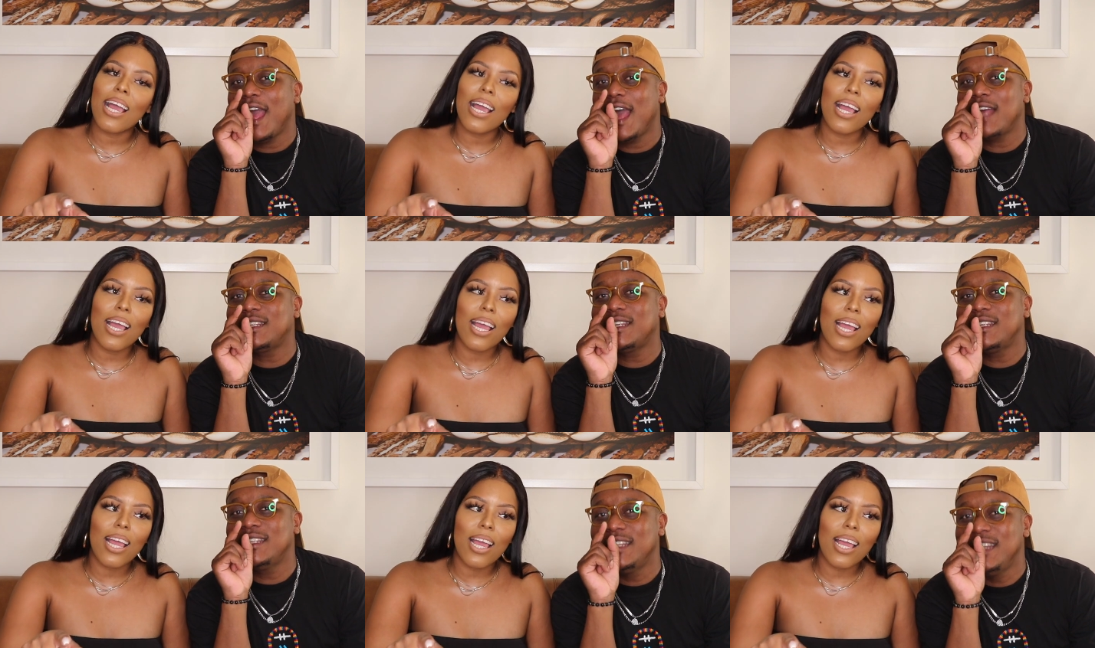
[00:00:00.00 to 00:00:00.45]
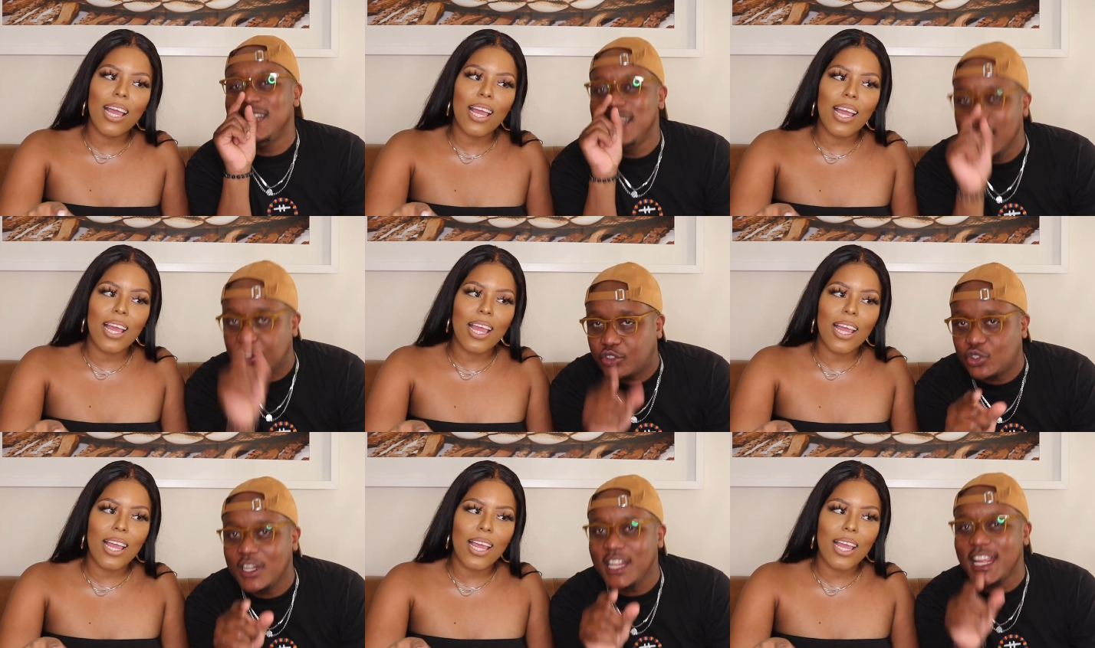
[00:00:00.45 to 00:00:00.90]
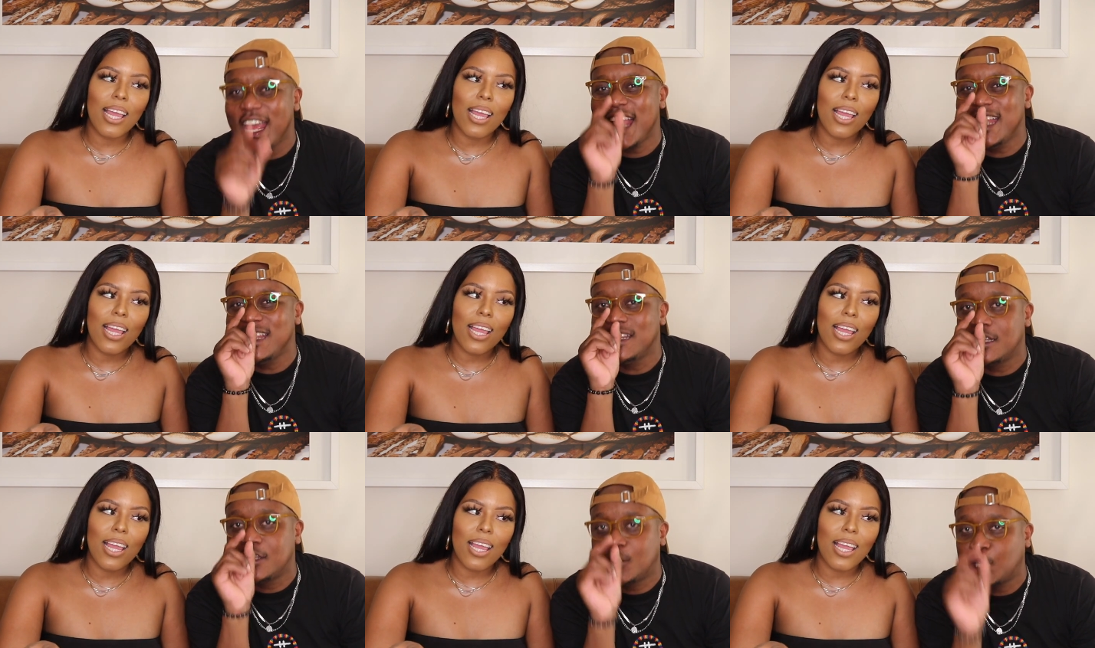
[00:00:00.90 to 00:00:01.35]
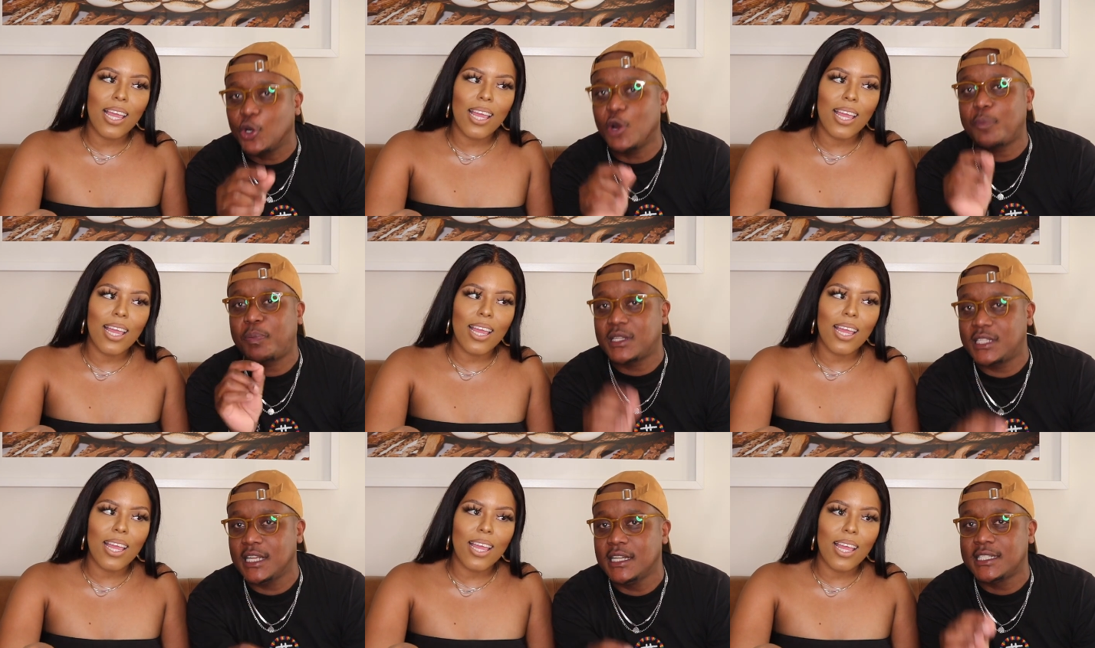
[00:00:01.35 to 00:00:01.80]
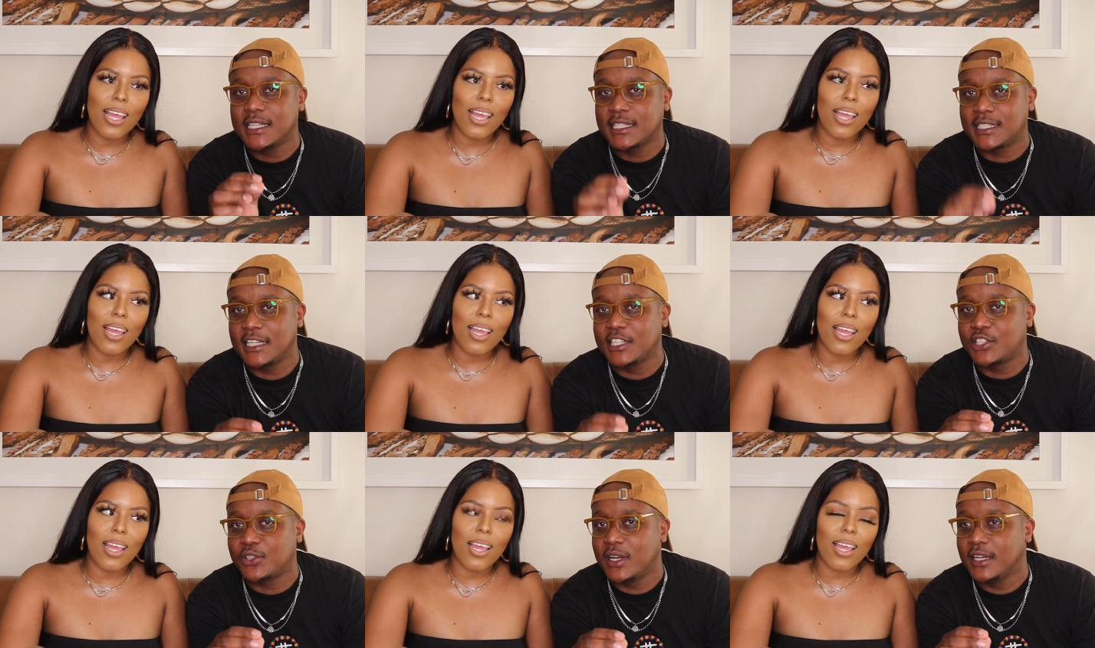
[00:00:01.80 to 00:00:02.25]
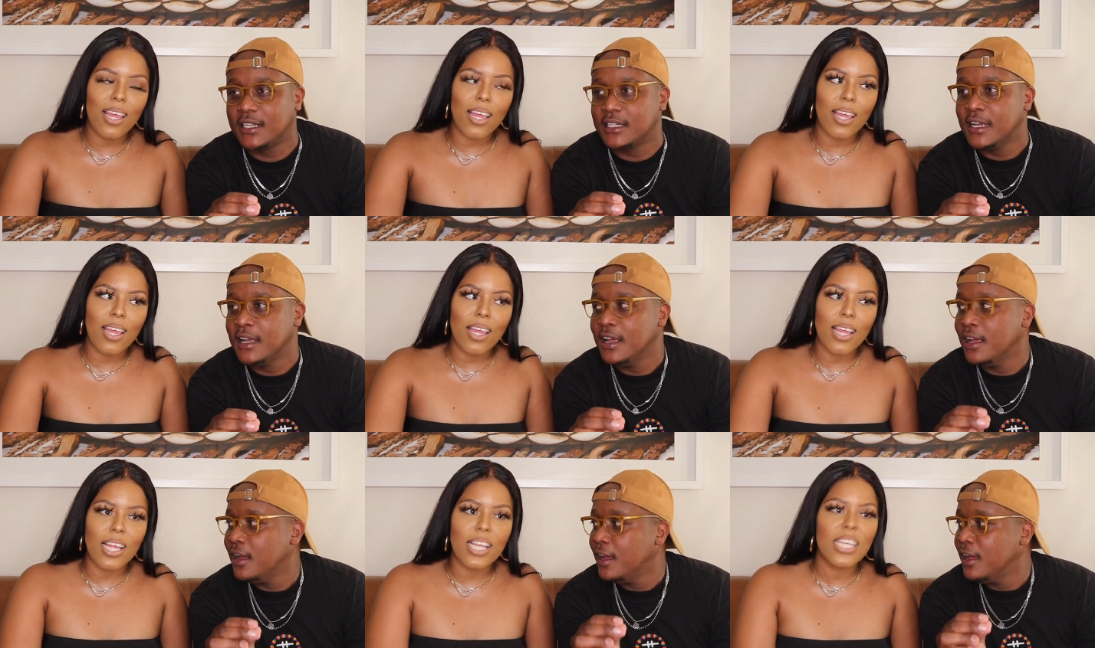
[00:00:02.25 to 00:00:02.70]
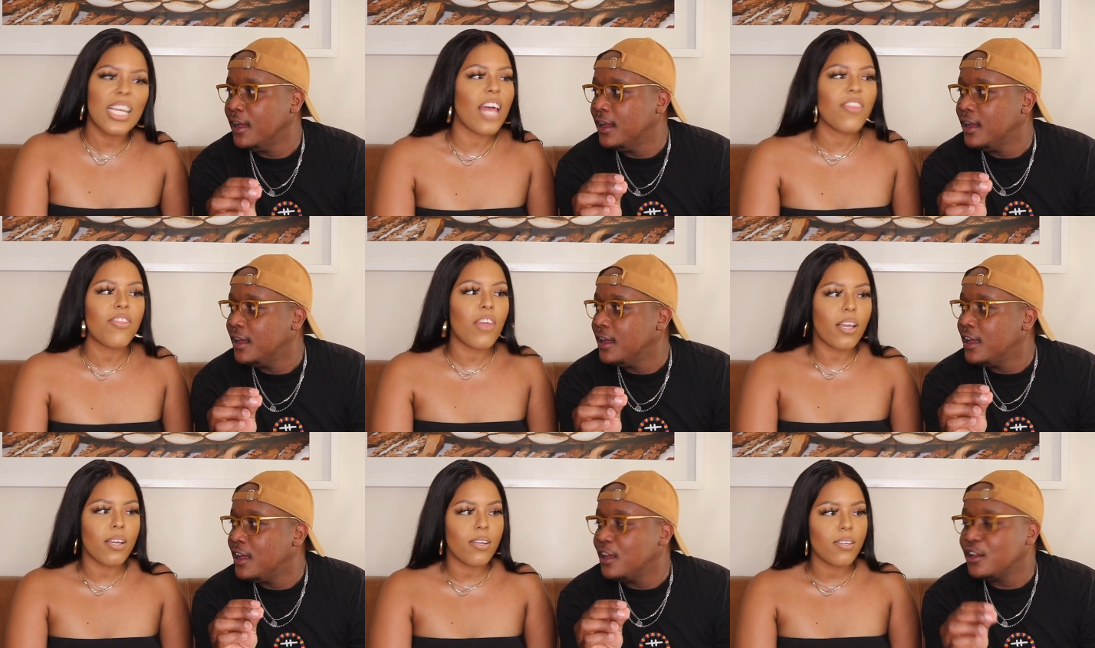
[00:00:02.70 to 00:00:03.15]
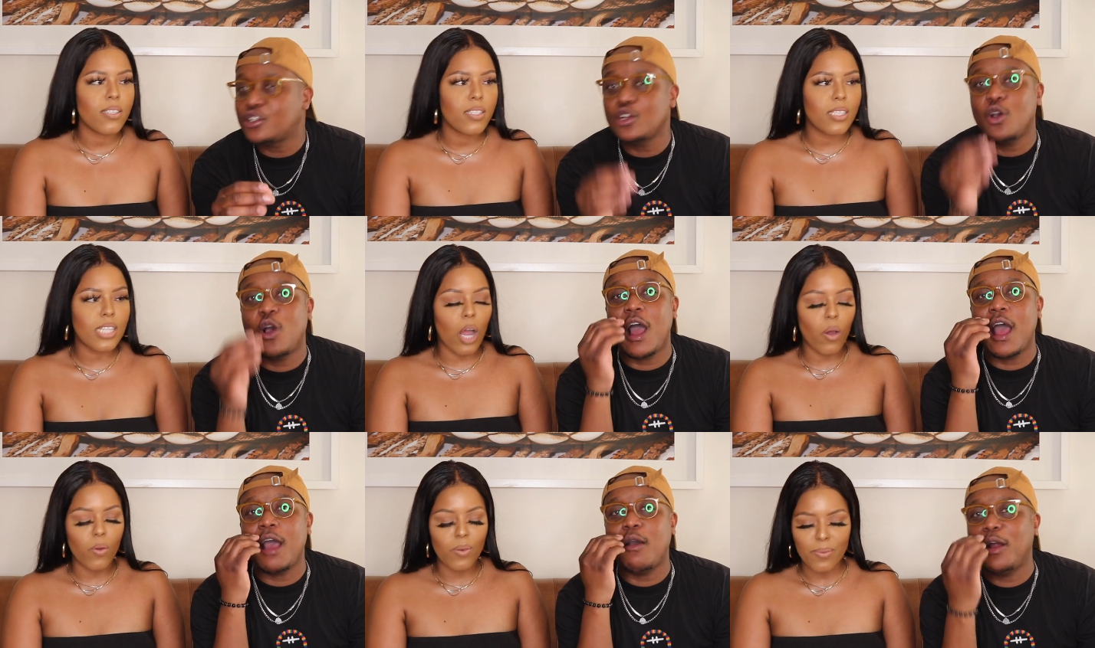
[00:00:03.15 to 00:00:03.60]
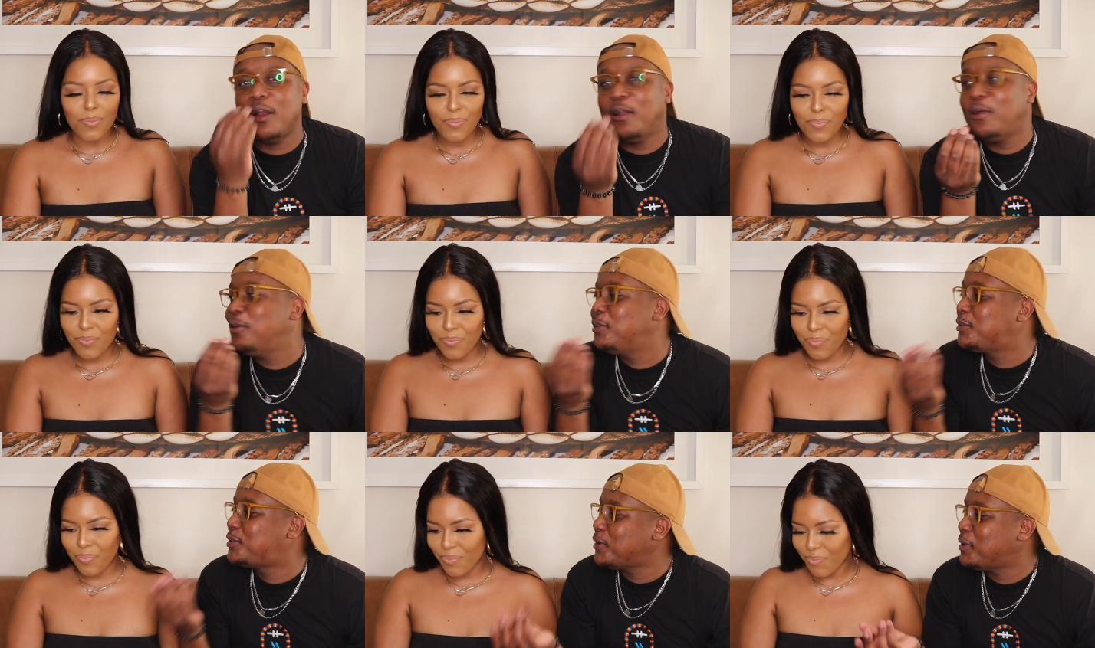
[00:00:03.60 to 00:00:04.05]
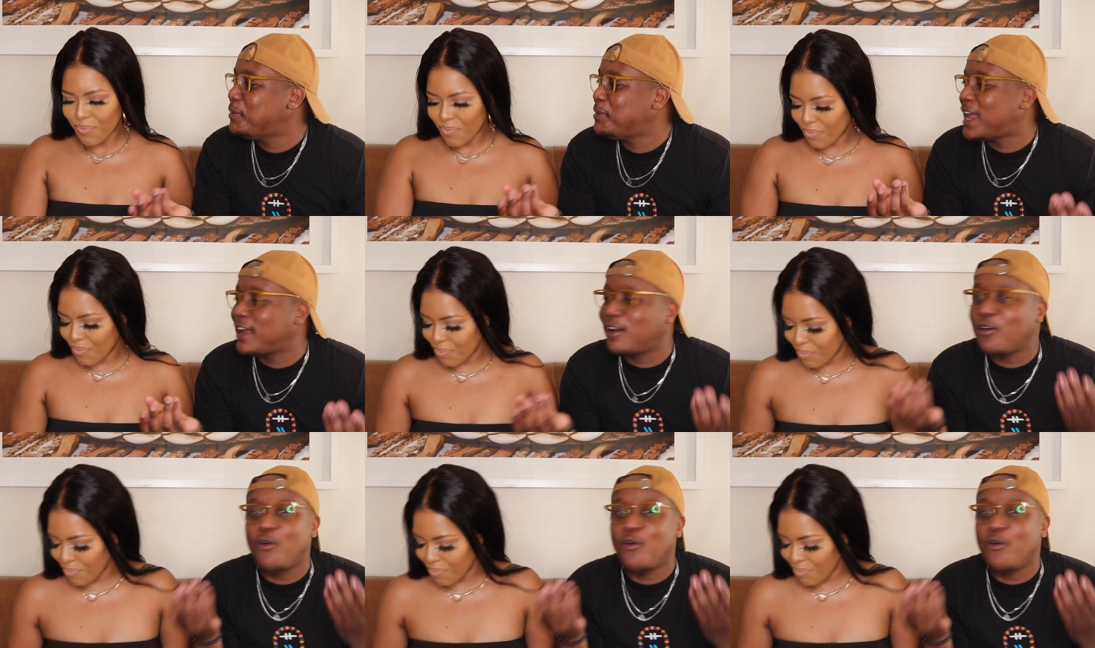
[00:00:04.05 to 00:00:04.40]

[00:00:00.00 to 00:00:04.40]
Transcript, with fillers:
Speaker 1: has literally a 0% success rate.
Speaker 2: Nothing. So
Speaker 1: no. I want, so I'm like,